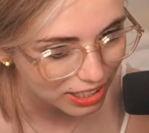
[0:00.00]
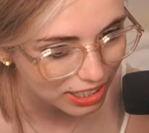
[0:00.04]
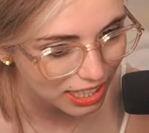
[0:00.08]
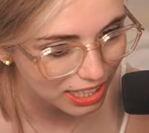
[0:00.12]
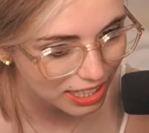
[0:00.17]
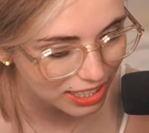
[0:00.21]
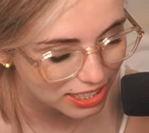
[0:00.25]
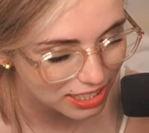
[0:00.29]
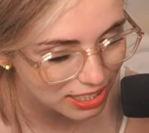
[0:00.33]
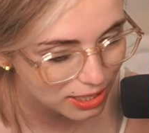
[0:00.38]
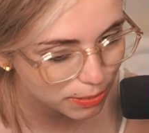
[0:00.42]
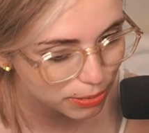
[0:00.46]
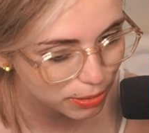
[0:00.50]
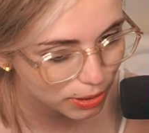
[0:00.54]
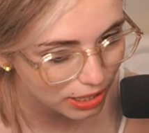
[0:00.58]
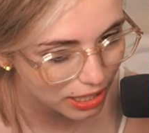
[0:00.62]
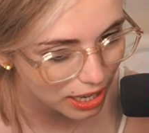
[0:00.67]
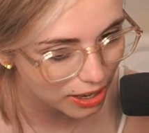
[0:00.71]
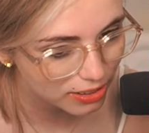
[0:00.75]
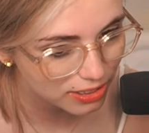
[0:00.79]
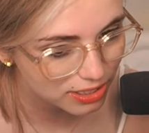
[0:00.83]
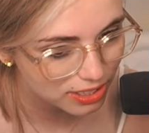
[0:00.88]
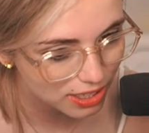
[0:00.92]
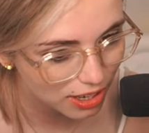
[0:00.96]
It's
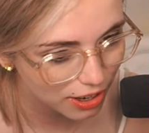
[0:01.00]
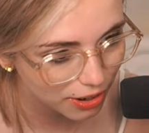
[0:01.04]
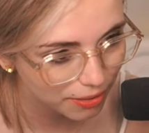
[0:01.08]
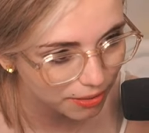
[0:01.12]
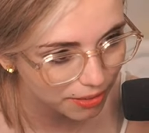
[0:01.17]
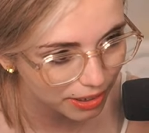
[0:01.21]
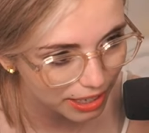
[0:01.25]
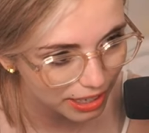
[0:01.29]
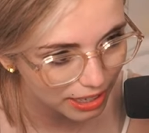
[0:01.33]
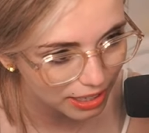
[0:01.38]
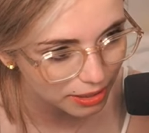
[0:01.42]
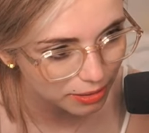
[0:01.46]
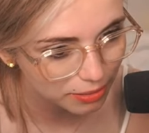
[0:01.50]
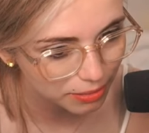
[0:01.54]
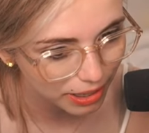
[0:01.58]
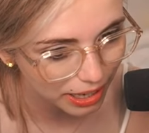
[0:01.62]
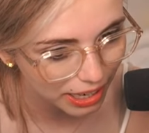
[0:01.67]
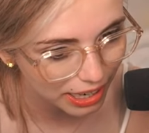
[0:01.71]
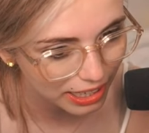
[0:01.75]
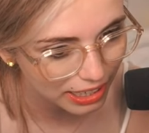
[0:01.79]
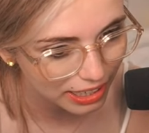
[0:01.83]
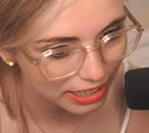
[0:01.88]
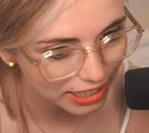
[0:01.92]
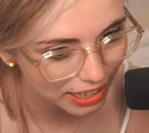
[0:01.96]
pronounced Care,
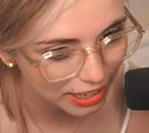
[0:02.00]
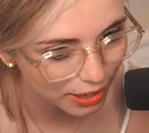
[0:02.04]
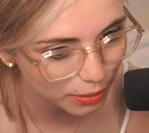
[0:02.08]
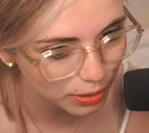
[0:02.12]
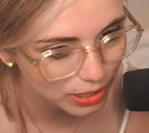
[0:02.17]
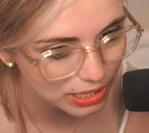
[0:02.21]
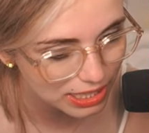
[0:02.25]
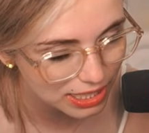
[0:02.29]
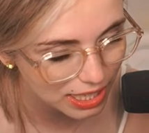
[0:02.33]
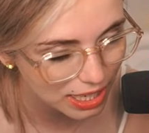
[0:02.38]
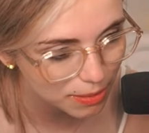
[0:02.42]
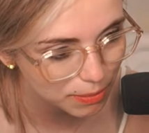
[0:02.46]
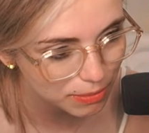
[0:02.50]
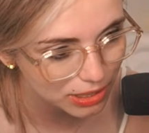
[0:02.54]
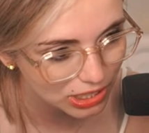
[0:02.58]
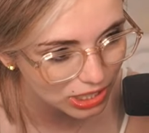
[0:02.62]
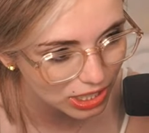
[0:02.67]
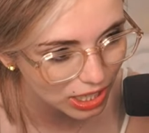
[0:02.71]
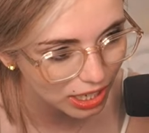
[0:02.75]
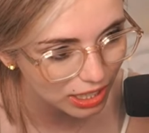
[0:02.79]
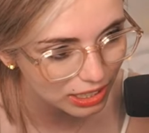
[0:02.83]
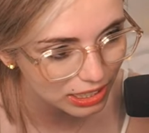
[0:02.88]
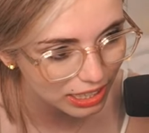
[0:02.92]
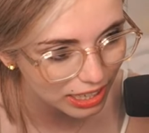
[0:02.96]
right? And I always say
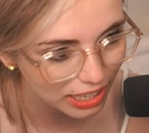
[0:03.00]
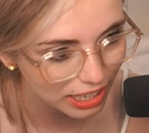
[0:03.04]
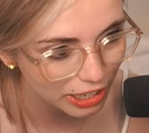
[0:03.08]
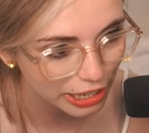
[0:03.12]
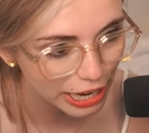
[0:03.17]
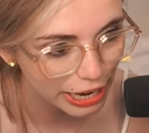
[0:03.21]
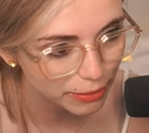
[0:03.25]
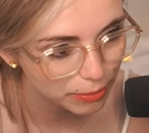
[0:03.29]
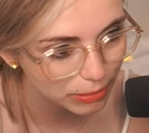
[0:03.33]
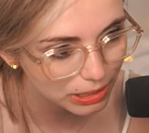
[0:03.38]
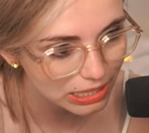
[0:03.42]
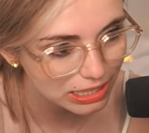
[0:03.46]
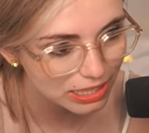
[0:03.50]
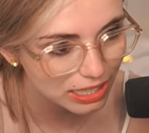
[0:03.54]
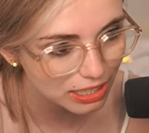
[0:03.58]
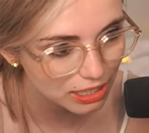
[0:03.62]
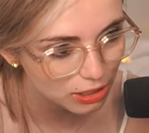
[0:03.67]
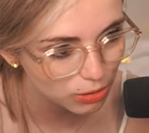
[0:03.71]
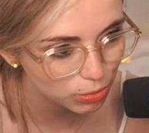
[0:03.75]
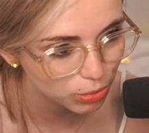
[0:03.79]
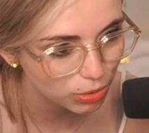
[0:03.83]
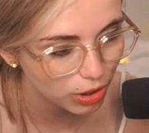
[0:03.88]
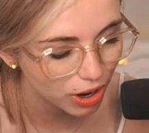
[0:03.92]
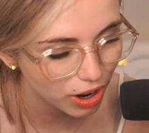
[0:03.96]
Michelle Care. I've been saying
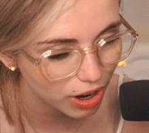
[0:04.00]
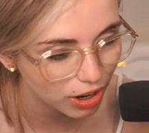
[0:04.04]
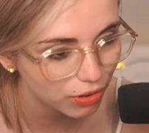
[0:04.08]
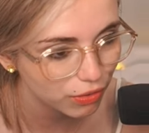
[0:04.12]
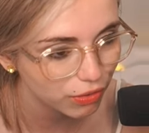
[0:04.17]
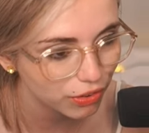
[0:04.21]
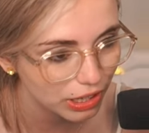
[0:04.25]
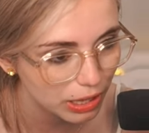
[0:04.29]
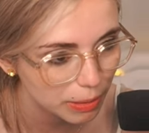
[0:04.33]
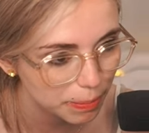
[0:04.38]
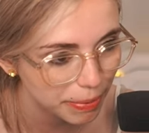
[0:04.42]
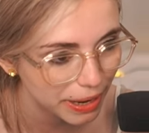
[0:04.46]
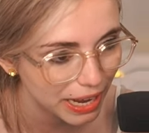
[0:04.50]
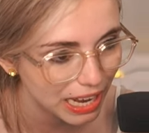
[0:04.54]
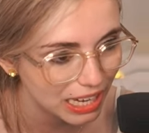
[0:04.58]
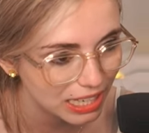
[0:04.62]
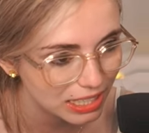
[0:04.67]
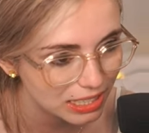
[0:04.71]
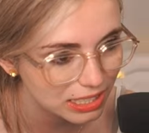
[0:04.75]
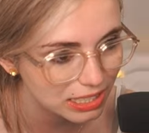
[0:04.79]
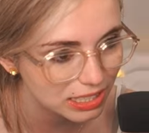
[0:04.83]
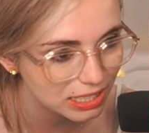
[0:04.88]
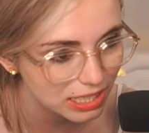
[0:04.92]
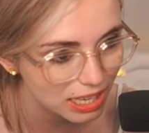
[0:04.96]
it wrong for the
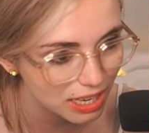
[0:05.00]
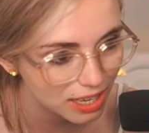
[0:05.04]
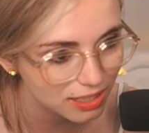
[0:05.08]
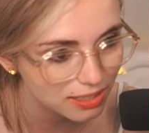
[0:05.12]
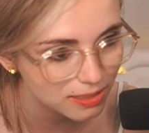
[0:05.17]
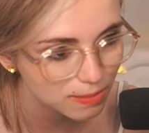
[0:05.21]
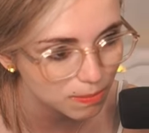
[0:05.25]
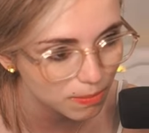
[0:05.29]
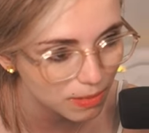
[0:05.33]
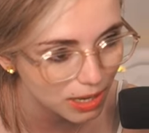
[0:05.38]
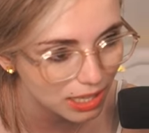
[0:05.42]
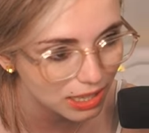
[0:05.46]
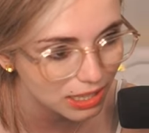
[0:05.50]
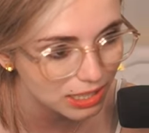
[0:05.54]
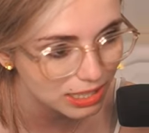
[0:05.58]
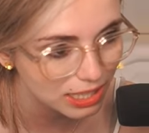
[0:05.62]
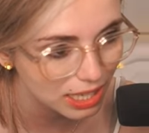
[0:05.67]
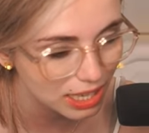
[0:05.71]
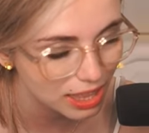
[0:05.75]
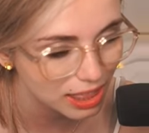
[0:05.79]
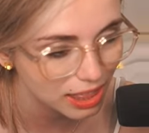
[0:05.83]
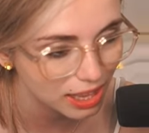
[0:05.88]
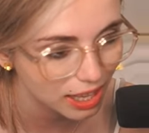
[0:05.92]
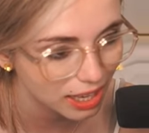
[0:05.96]
past 6 months,
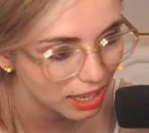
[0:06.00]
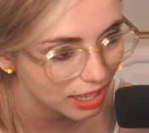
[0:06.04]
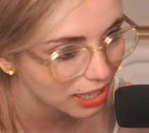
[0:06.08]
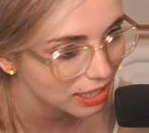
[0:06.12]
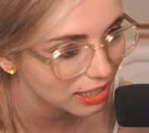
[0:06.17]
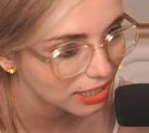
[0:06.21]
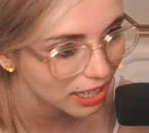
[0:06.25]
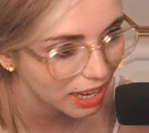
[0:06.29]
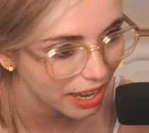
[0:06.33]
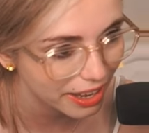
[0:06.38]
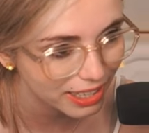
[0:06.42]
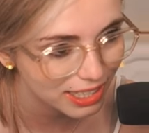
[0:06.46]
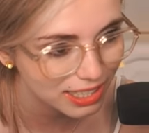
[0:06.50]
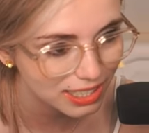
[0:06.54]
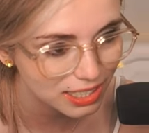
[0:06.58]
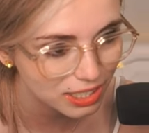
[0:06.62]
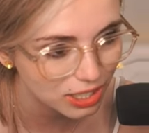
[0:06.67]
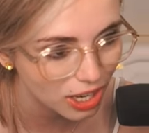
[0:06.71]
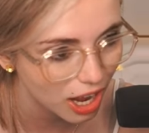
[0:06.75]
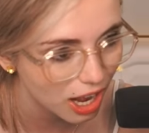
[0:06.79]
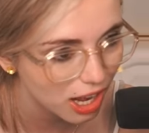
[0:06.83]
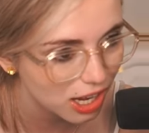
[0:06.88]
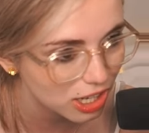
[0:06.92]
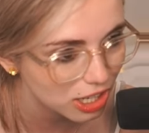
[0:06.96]
I think. And that is
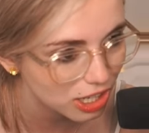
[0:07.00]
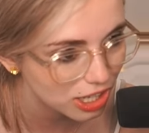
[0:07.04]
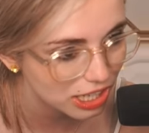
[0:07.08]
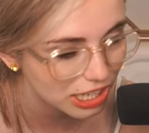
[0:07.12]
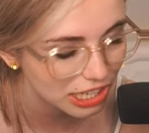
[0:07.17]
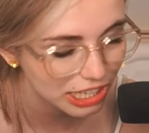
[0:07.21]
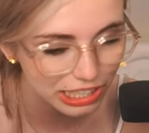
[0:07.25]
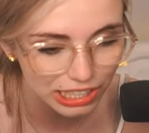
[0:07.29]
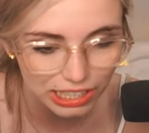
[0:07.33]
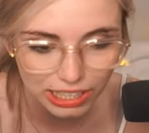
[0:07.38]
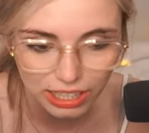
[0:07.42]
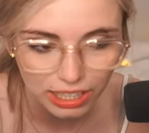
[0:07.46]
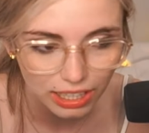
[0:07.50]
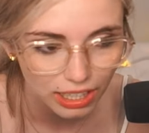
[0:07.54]
not good.